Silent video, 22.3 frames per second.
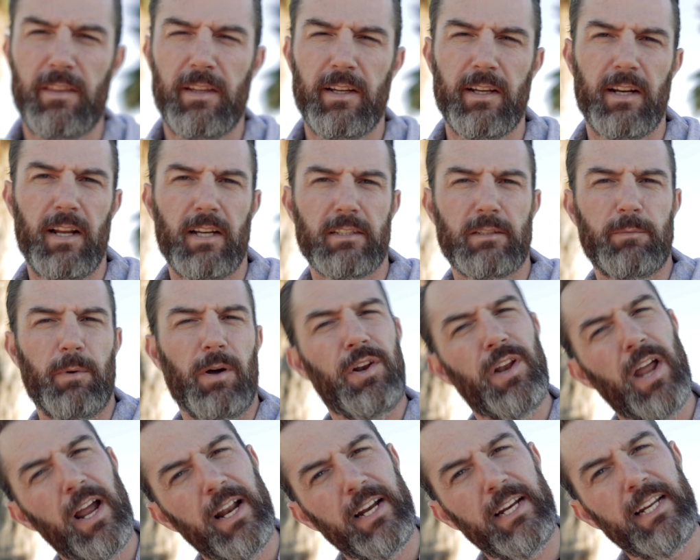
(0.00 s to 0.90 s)
I think it has about
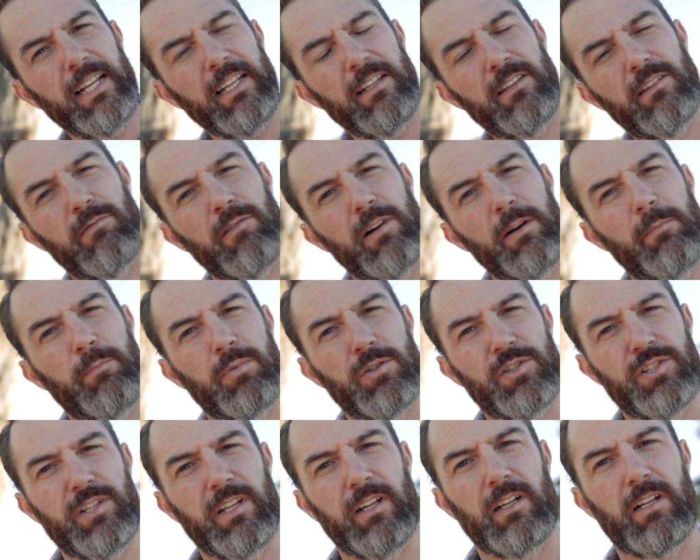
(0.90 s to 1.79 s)

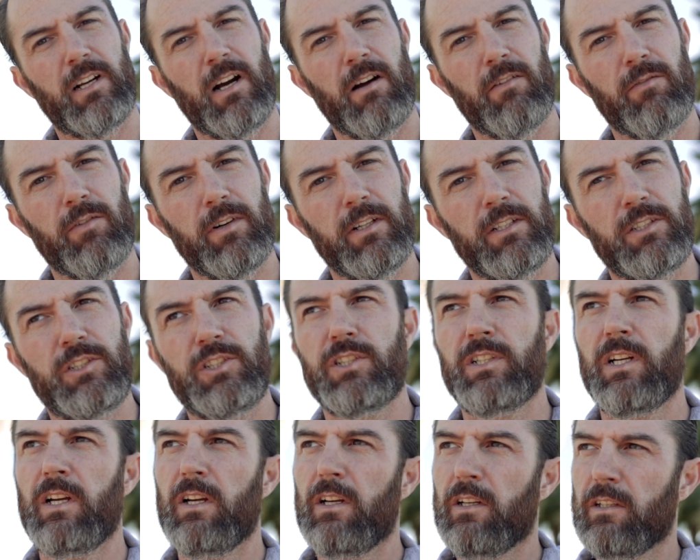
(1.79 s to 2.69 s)
93% coverage.
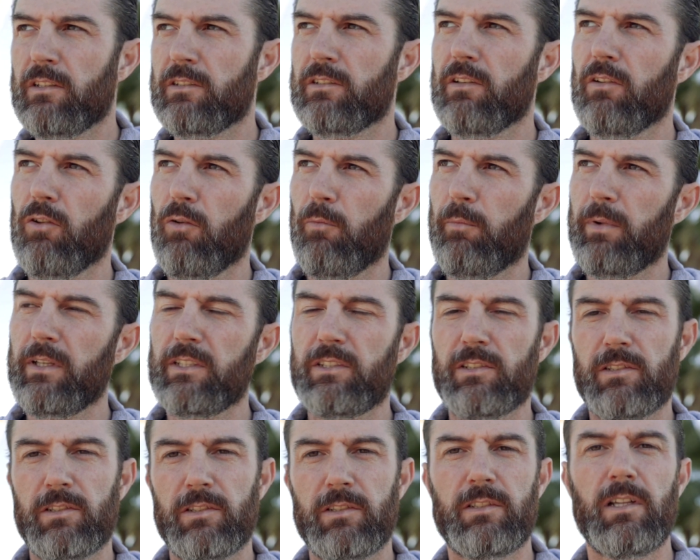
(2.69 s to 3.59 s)
So there'll be
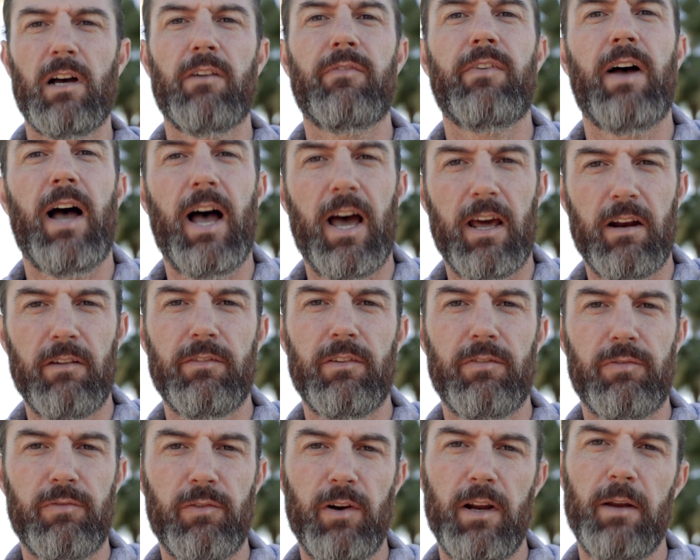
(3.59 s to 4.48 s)
stuff out of
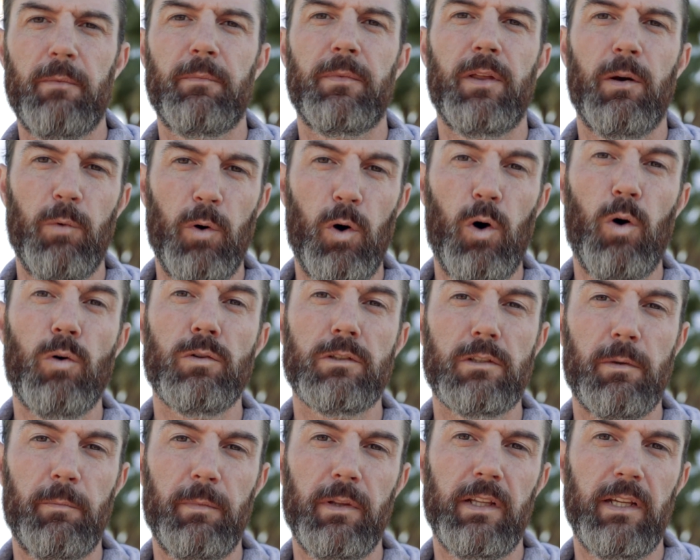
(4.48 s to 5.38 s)
the frame that will
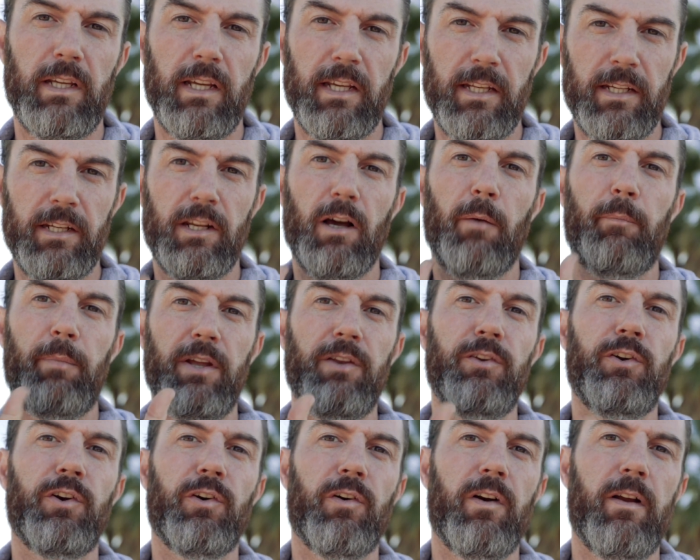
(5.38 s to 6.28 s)
ultimately end up
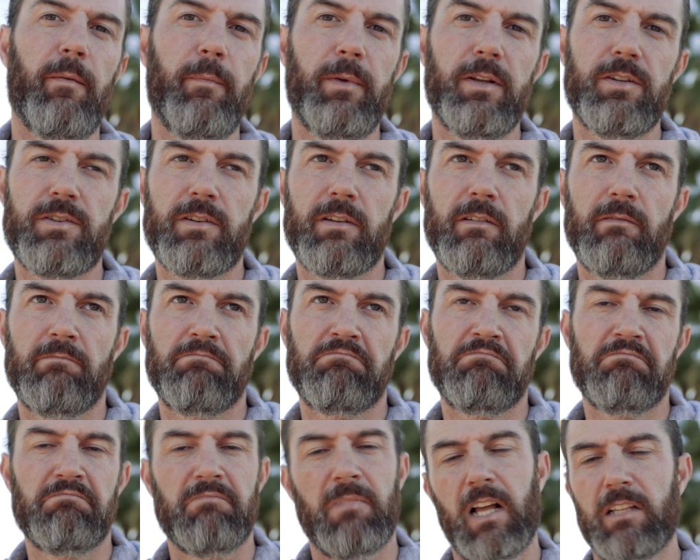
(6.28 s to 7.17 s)
in your image.
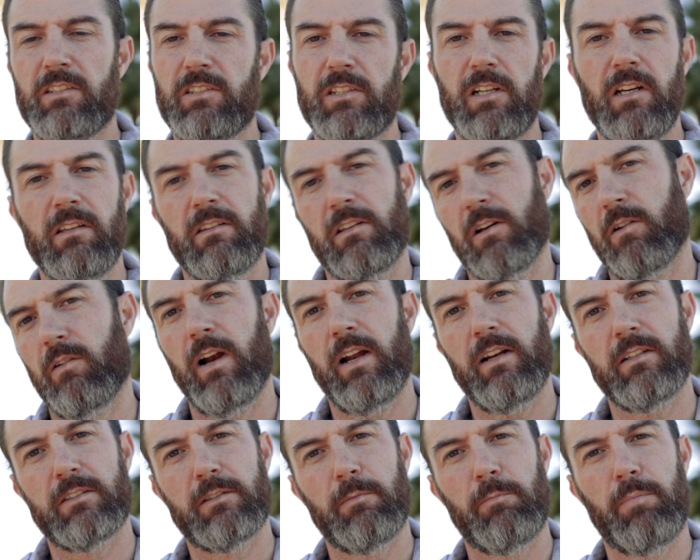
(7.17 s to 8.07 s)
It's good though,
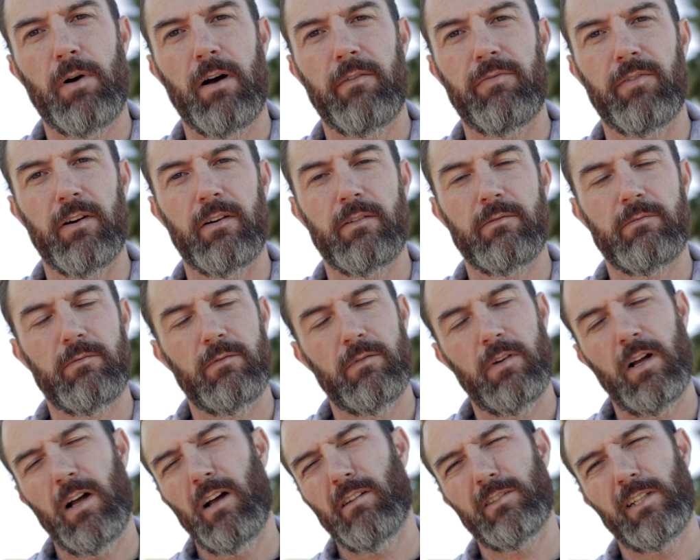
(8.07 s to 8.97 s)
right? It's a buffer.
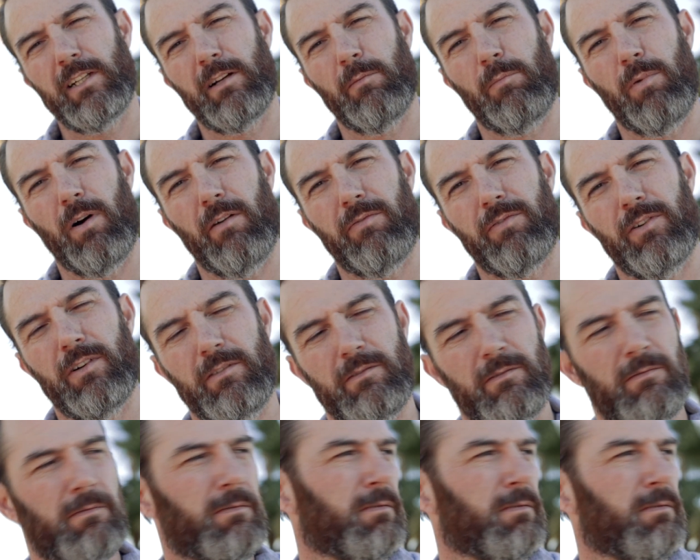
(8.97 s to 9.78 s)
I'll take a buffer.